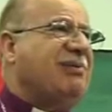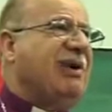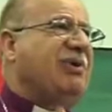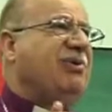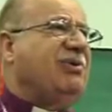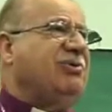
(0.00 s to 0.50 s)

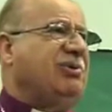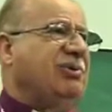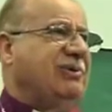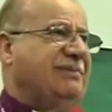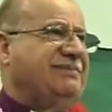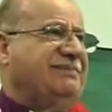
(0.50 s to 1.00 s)
well known to
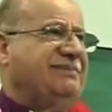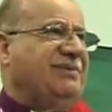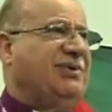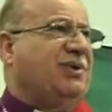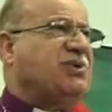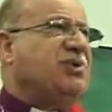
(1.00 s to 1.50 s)
you,
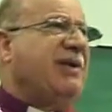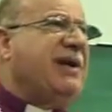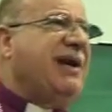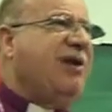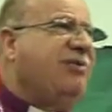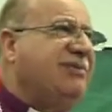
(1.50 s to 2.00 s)
those who are
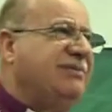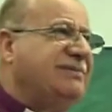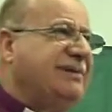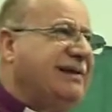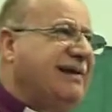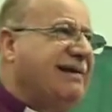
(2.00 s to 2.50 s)
now
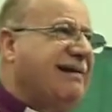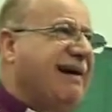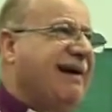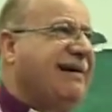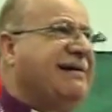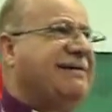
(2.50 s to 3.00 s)
in
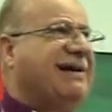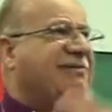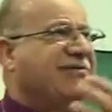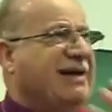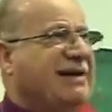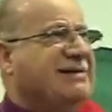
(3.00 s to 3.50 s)
Iraq and then
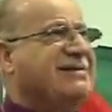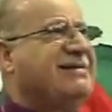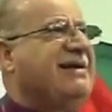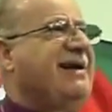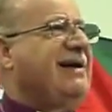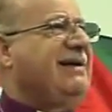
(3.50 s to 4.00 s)

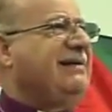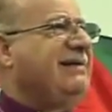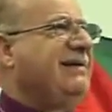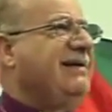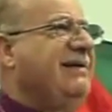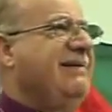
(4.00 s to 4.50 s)
Afghanistan,
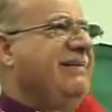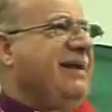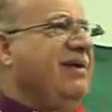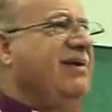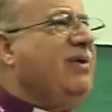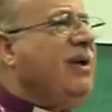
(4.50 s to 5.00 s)

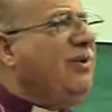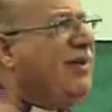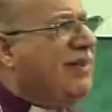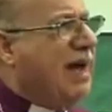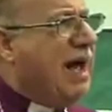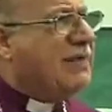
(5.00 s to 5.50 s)
only
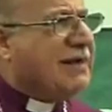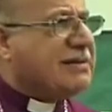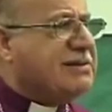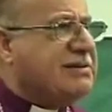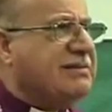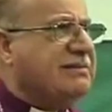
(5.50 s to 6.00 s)
when the
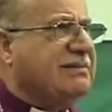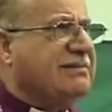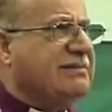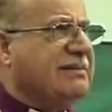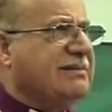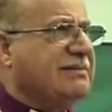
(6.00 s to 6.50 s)
others,
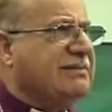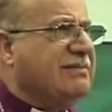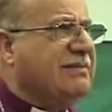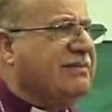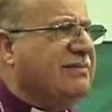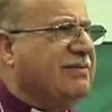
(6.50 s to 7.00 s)

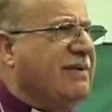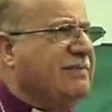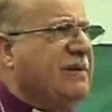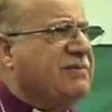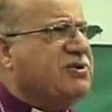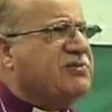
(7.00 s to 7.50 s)
when
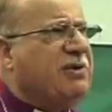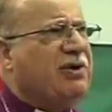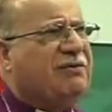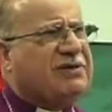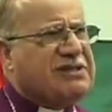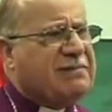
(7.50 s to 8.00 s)
people
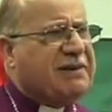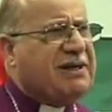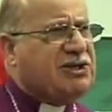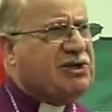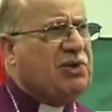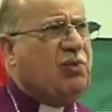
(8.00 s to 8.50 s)
speak of the
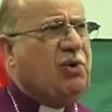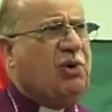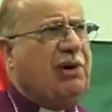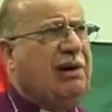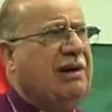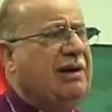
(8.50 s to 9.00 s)
separation
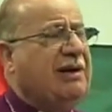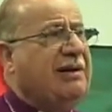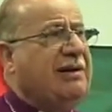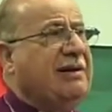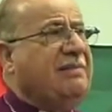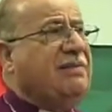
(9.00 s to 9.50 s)
wall,
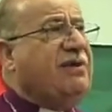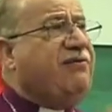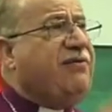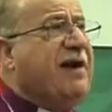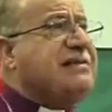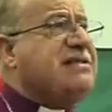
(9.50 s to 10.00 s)
the
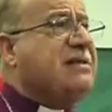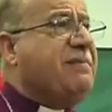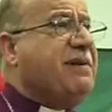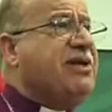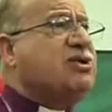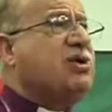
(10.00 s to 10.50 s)
first
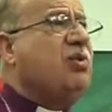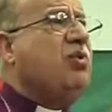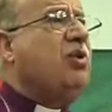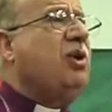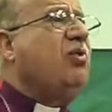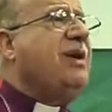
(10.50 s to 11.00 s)
separation wall